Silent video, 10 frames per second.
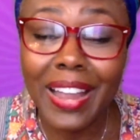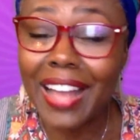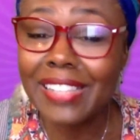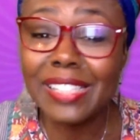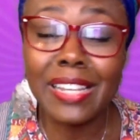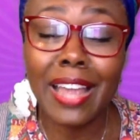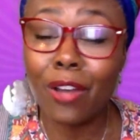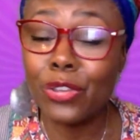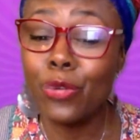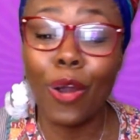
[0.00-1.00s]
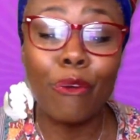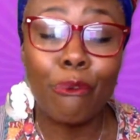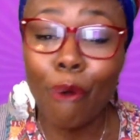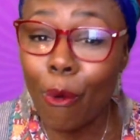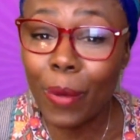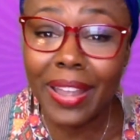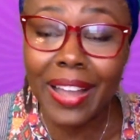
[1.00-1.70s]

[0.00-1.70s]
I see how you are growing.